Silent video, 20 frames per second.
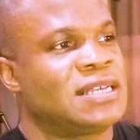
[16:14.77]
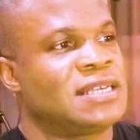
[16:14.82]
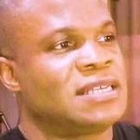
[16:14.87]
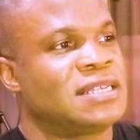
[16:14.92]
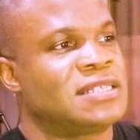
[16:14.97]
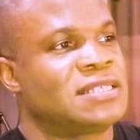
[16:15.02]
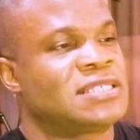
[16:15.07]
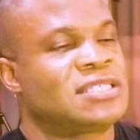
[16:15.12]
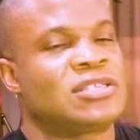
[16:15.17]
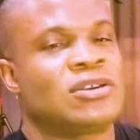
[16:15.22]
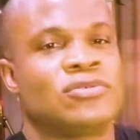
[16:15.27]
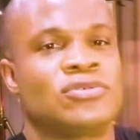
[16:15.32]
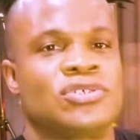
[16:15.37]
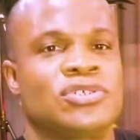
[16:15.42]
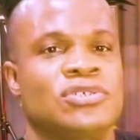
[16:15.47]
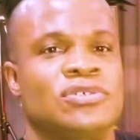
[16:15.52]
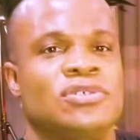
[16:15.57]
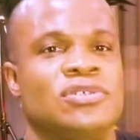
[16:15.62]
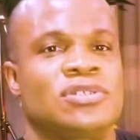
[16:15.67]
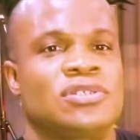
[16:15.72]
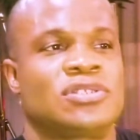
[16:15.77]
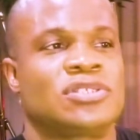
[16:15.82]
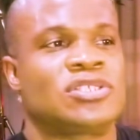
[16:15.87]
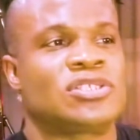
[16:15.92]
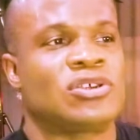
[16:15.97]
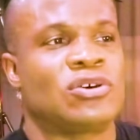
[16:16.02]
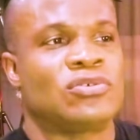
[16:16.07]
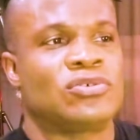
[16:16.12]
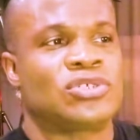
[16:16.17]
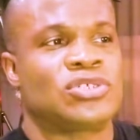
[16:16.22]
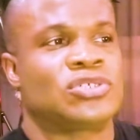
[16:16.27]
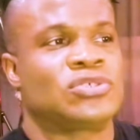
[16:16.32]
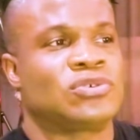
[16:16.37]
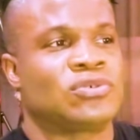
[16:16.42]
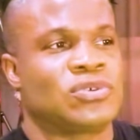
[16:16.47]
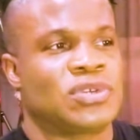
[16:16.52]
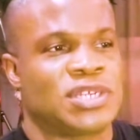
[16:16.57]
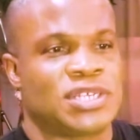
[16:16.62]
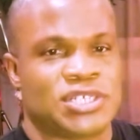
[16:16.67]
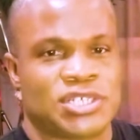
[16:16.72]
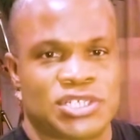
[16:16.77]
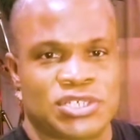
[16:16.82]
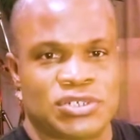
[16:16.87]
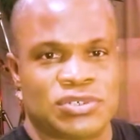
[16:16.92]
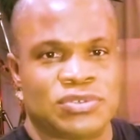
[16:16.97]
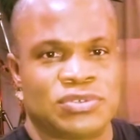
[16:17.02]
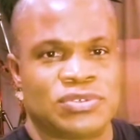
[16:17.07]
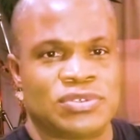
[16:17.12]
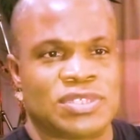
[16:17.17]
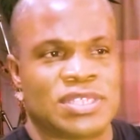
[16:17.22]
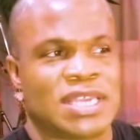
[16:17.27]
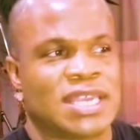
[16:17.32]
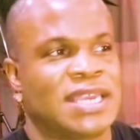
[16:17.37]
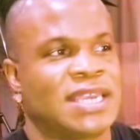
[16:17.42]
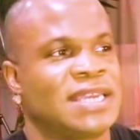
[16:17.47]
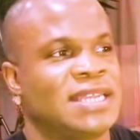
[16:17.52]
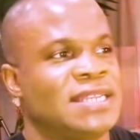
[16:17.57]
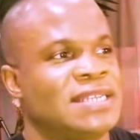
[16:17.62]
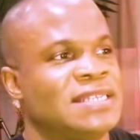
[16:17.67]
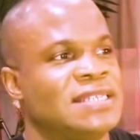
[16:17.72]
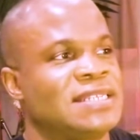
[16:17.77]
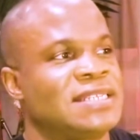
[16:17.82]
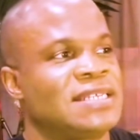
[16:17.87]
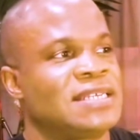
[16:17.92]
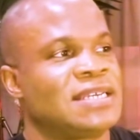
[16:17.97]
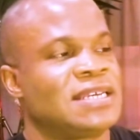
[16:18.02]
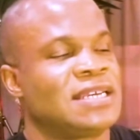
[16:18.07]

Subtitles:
social issues and